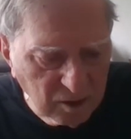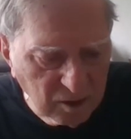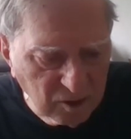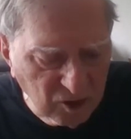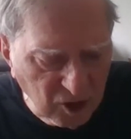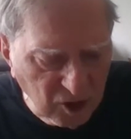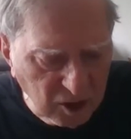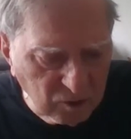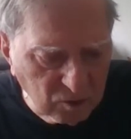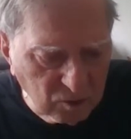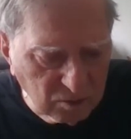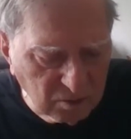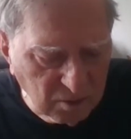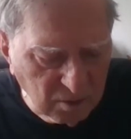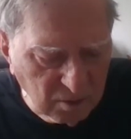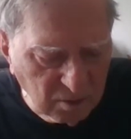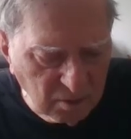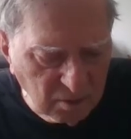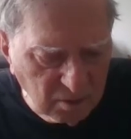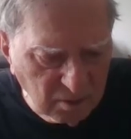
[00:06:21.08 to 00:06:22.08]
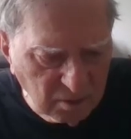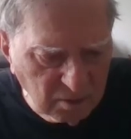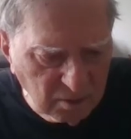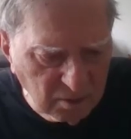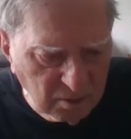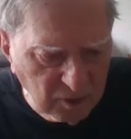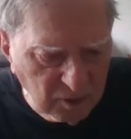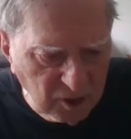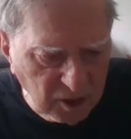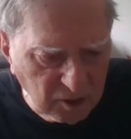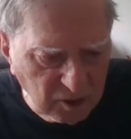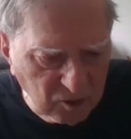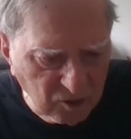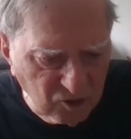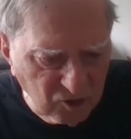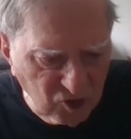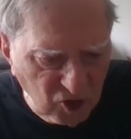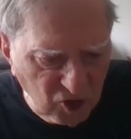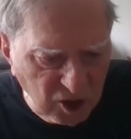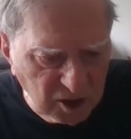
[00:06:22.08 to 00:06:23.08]
not not
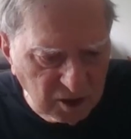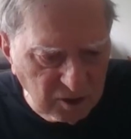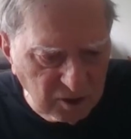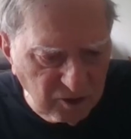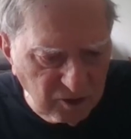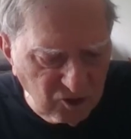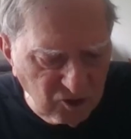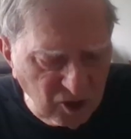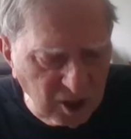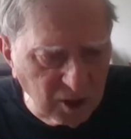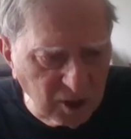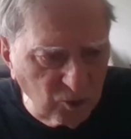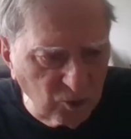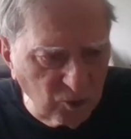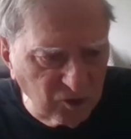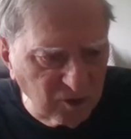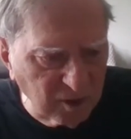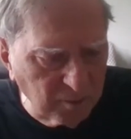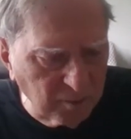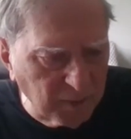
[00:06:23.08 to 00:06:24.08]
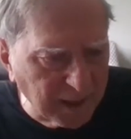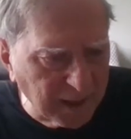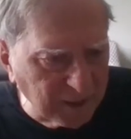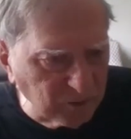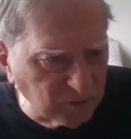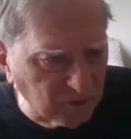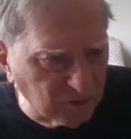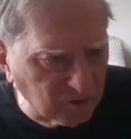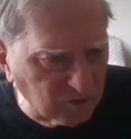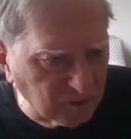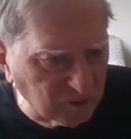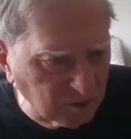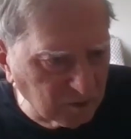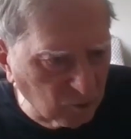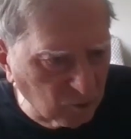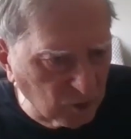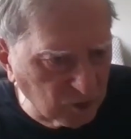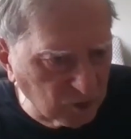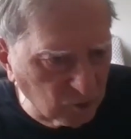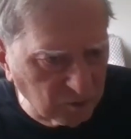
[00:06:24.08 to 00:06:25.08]
jungle. The jungle was in the mountains,
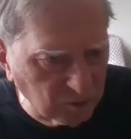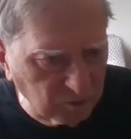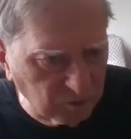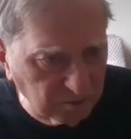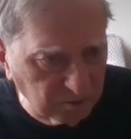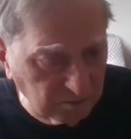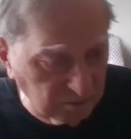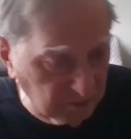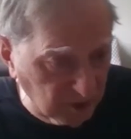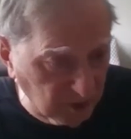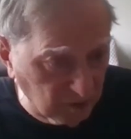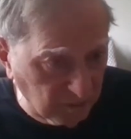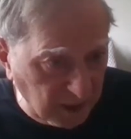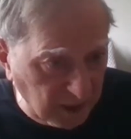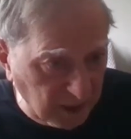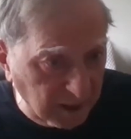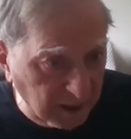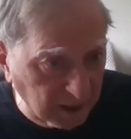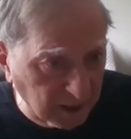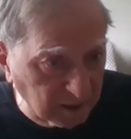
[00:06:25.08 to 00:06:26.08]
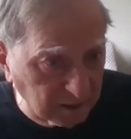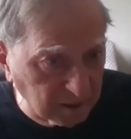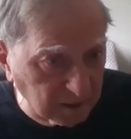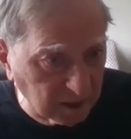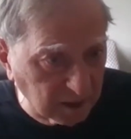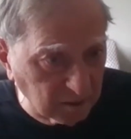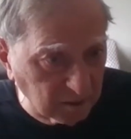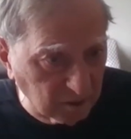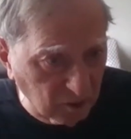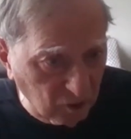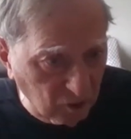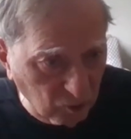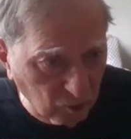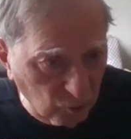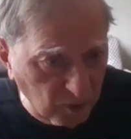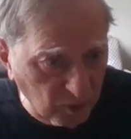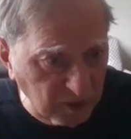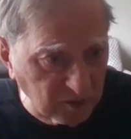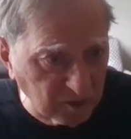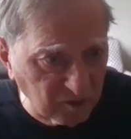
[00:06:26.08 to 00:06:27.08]
which were nearby and long
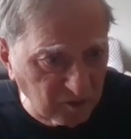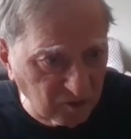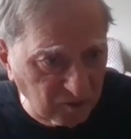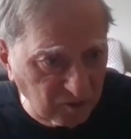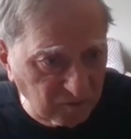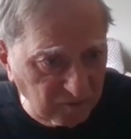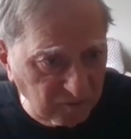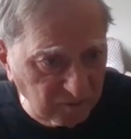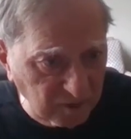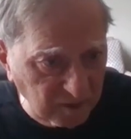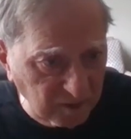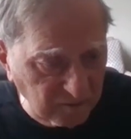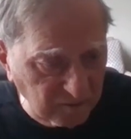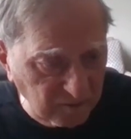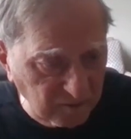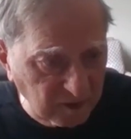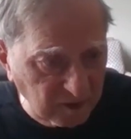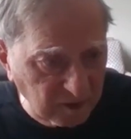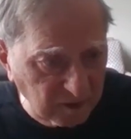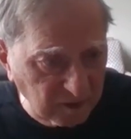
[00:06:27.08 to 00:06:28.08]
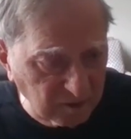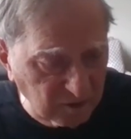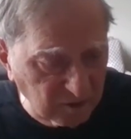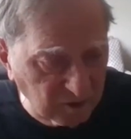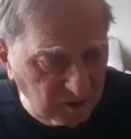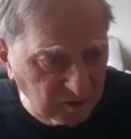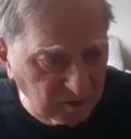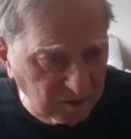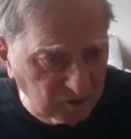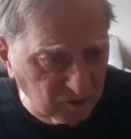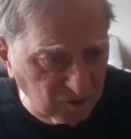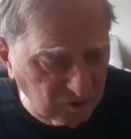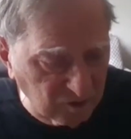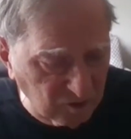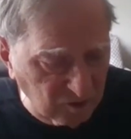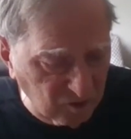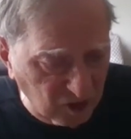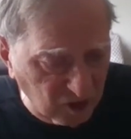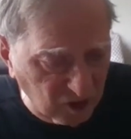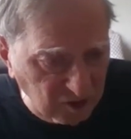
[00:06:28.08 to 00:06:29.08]
ridges of, of
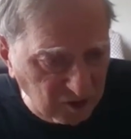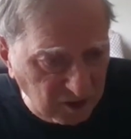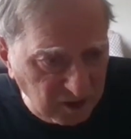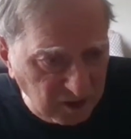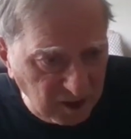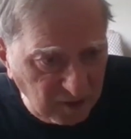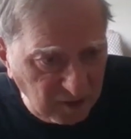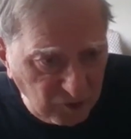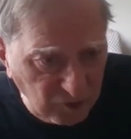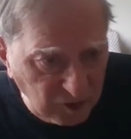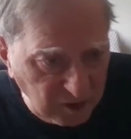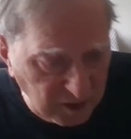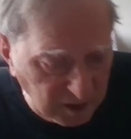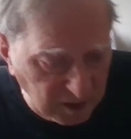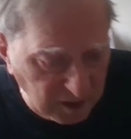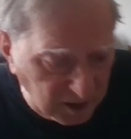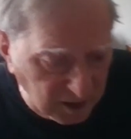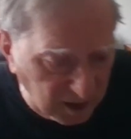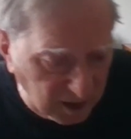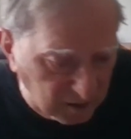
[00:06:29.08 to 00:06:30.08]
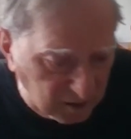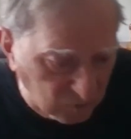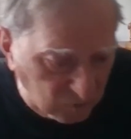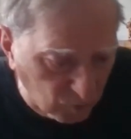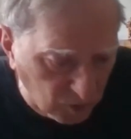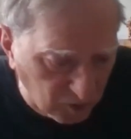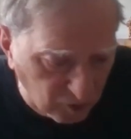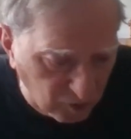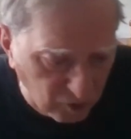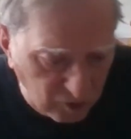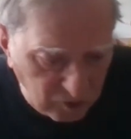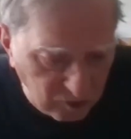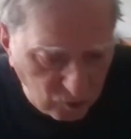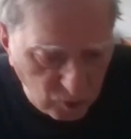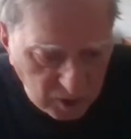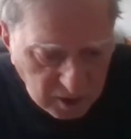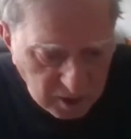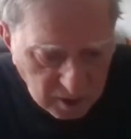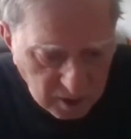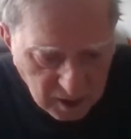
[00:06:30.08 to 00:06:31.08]
jungle covered. And, and we learned
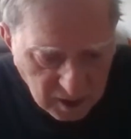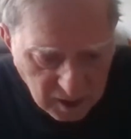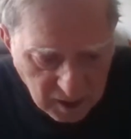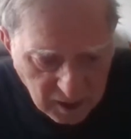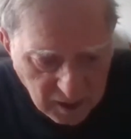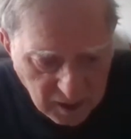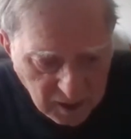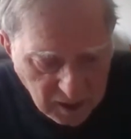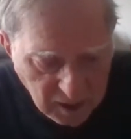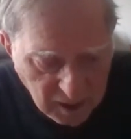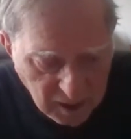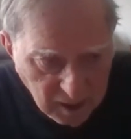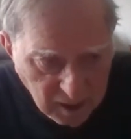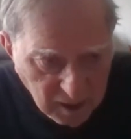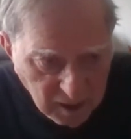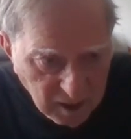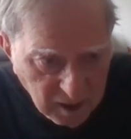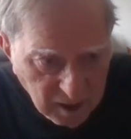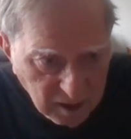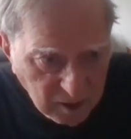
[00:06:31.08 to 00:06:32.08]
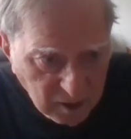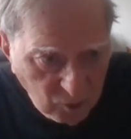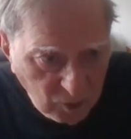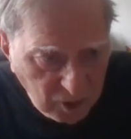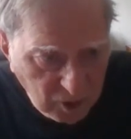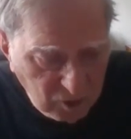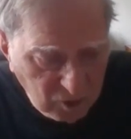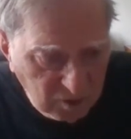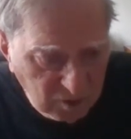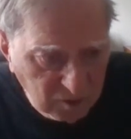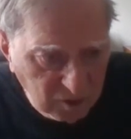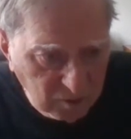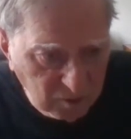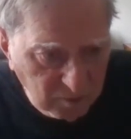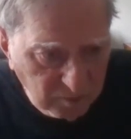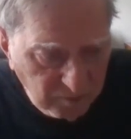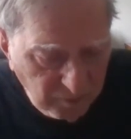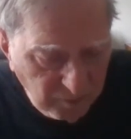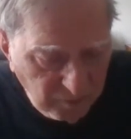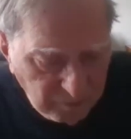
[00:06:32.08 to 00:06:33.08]
quickly the way to, to
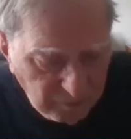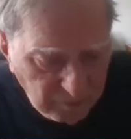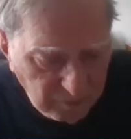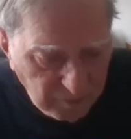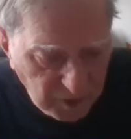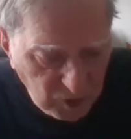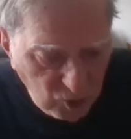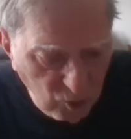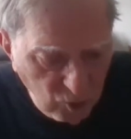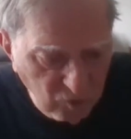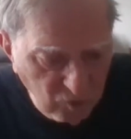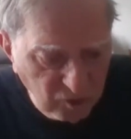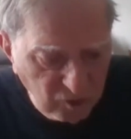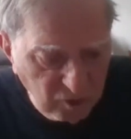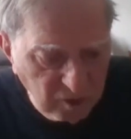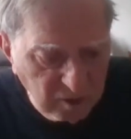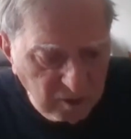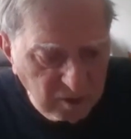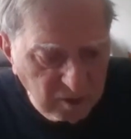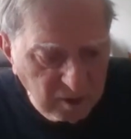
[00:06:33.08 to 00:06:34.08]
maneuver